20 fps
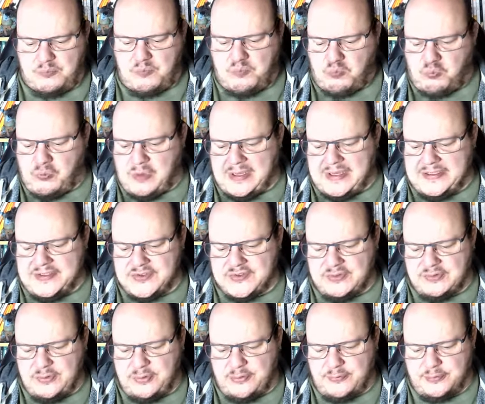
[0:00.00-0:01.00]
is
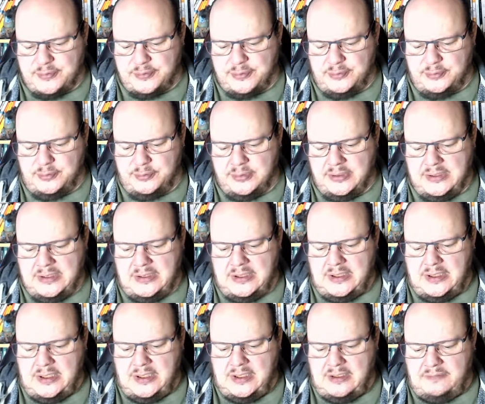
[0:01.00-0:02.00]
through
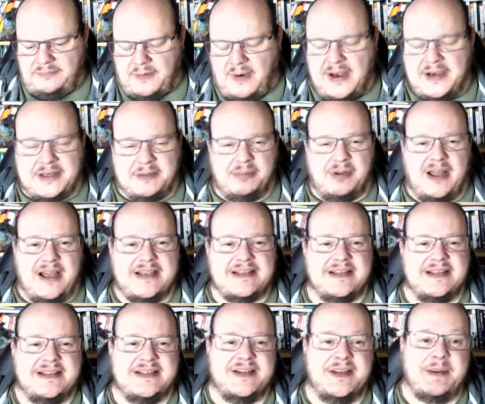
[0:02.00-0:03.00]
finding
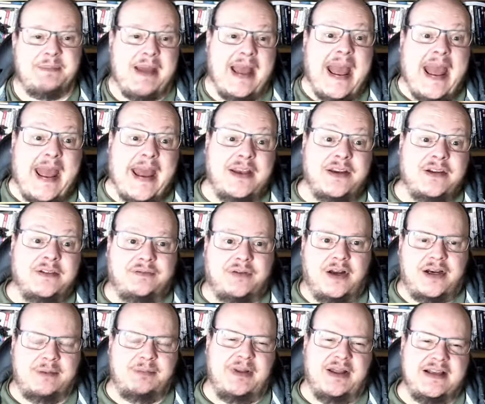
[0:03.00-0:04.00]
places that are bad,
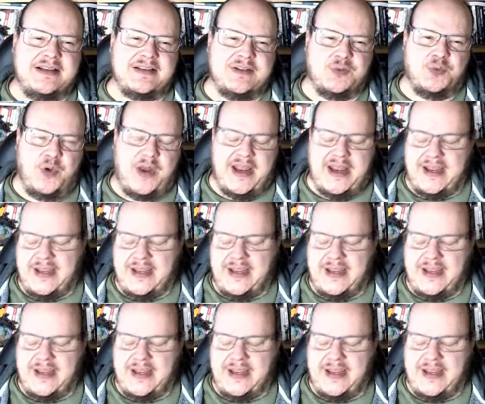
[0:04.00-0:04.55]
finding places where